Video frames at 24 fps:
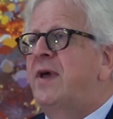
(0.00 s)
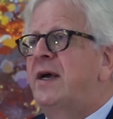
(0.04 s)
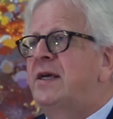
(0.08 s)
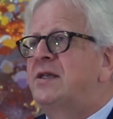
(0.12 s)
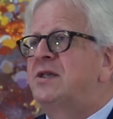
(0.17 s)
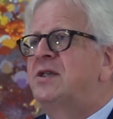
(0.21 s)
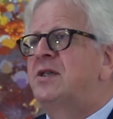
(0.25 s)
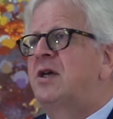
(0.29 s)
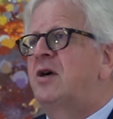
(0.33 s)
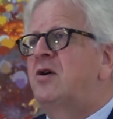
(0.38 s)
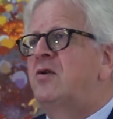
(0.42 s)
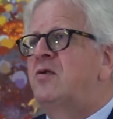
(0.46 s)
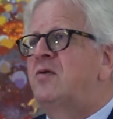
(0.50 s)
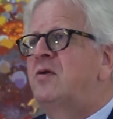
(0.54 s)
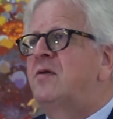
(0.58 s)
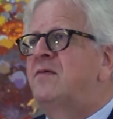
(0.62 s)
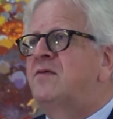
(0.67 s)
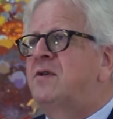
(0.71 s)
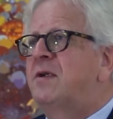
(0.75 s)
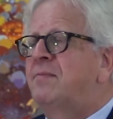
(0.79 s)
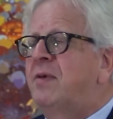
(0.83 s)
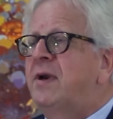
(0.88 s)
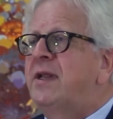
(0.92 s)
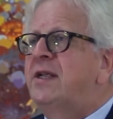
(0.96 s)
that zone
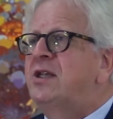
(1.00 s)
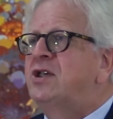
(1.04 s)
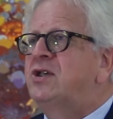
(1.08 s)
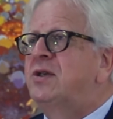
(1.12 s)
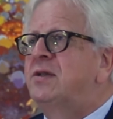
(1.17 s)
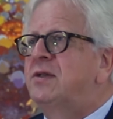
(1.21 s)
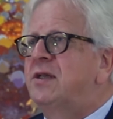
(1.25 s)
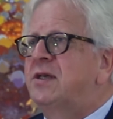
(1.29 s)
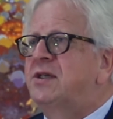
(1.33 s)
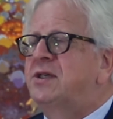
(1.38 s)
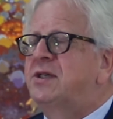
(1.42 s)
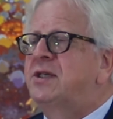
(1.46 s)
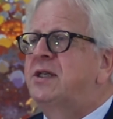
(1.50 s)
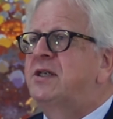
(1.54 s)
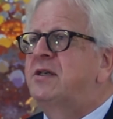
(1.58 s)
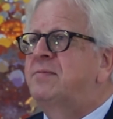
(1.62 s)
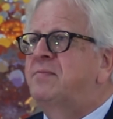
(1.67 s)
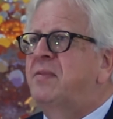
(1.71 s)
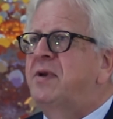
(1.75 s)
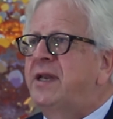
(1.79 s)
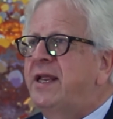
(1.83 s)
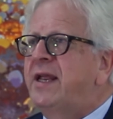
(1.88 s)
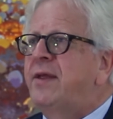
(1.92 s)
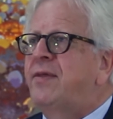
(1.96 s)
of depletion that sits
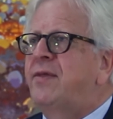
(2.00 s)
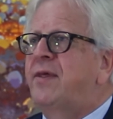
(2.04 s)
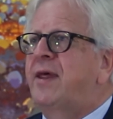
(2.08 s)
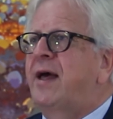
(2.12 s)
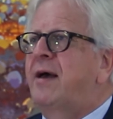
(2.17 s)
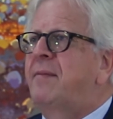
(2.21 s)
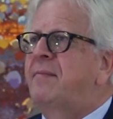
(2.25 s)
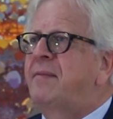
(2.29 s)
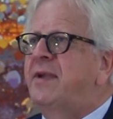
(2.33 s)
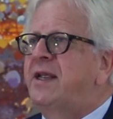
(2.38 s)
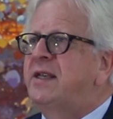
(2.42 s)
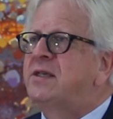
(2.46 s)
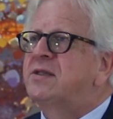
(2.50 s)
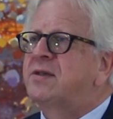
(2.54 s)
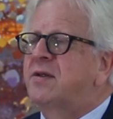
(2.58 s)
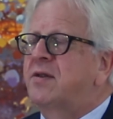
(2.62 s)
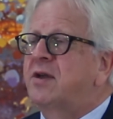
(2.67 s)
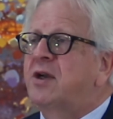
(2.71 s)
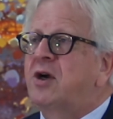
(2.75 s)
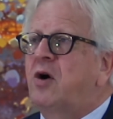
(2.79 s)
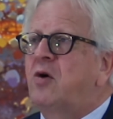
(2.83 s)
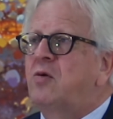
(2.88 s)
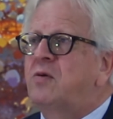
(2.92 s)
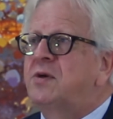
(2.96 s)
beneath that means that
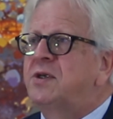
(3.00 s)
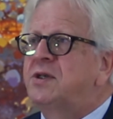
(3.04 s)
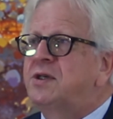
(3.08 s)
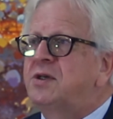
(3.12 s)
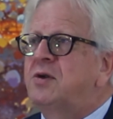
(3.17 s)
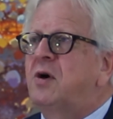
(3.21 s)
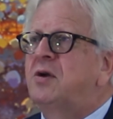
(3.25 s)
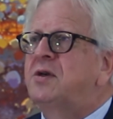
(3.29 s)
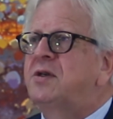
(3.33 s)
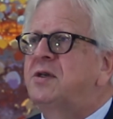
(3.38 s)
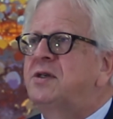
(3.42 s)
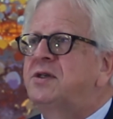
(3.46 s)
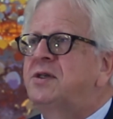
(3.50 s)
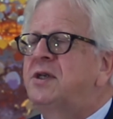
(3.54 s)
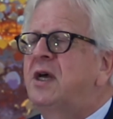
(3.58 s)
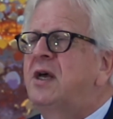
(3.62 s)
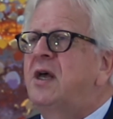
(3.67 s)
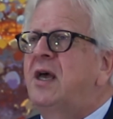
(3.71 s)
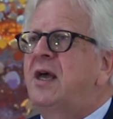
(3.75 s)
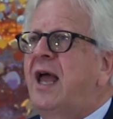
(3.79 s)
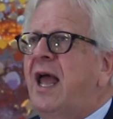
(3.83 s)
the gold is not as